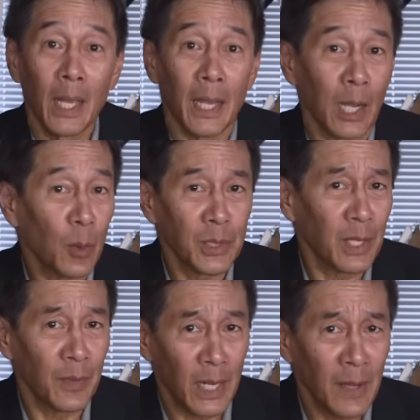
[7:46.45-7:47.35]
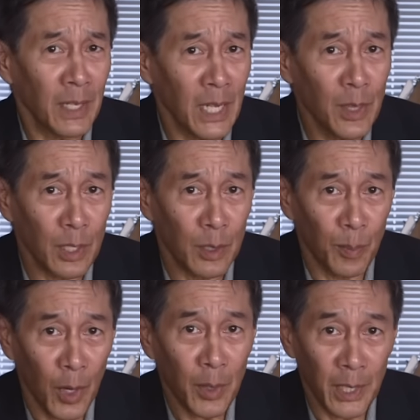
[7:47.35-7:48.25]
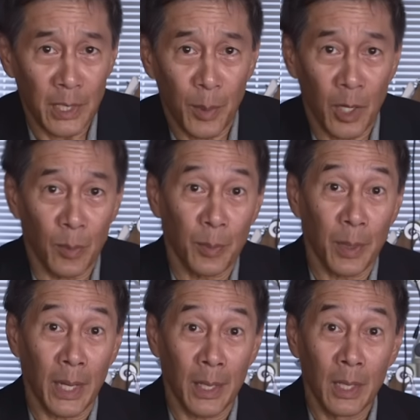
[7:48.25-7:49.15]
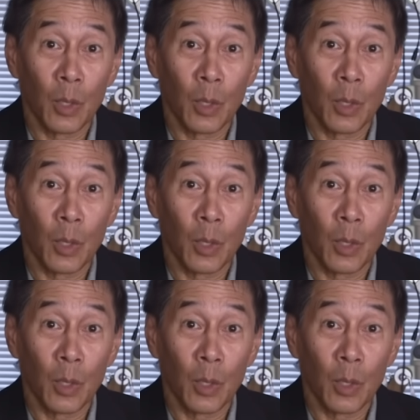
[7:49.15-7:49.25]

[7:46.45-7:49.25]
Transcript: And I wasn't even in the marketing department, but I